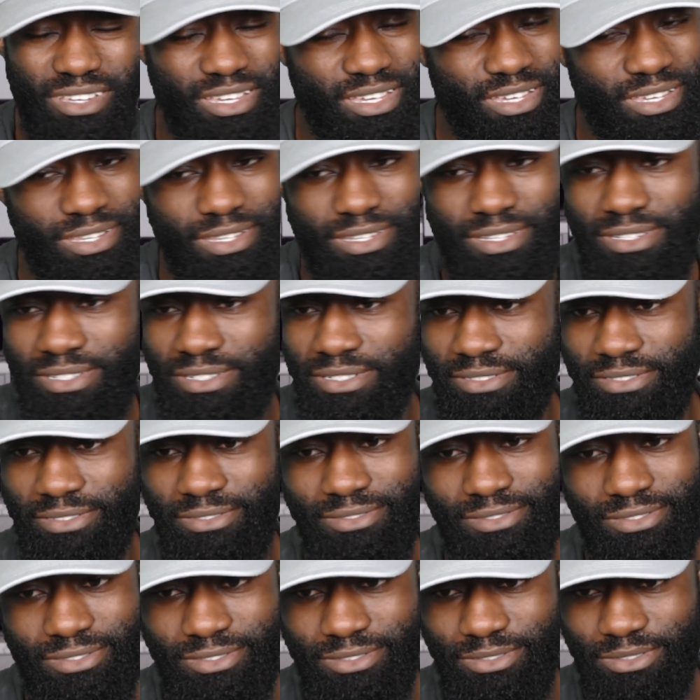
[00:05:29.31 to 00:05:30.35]

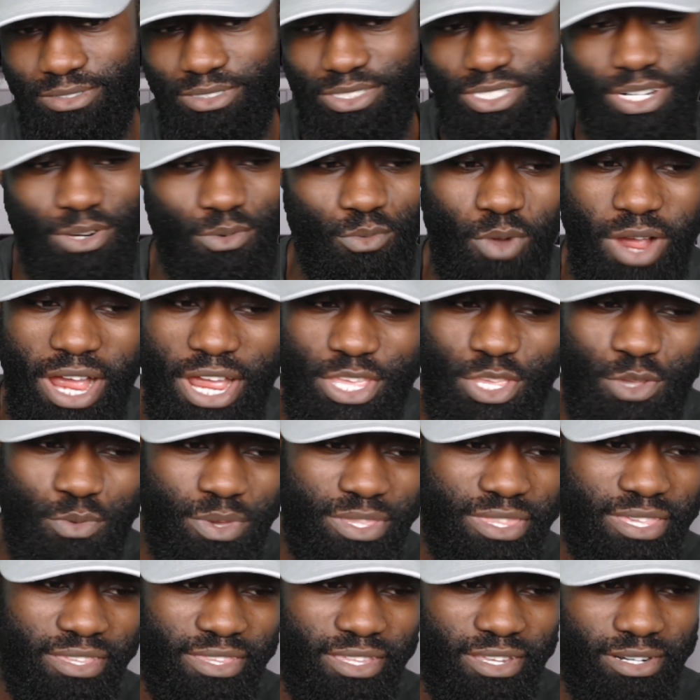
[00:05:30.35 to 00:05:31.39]
so then why are you
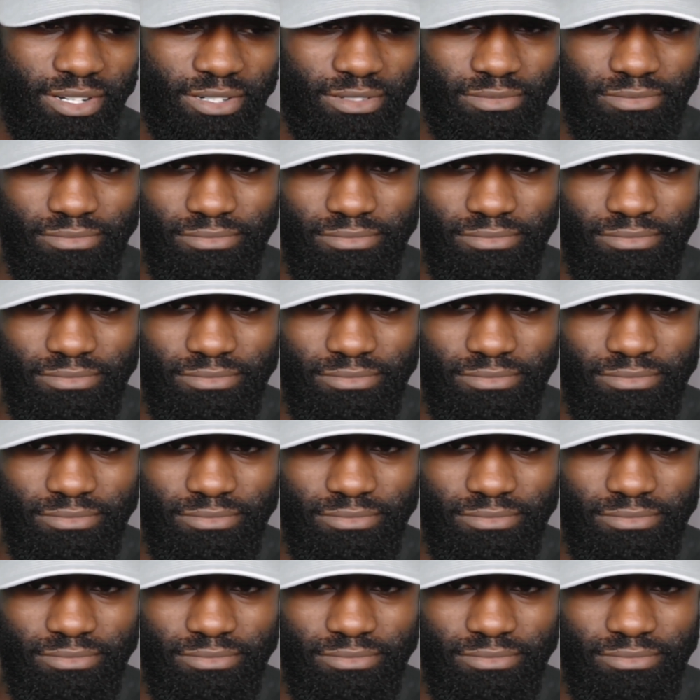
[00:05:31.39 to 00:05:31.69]
with her then?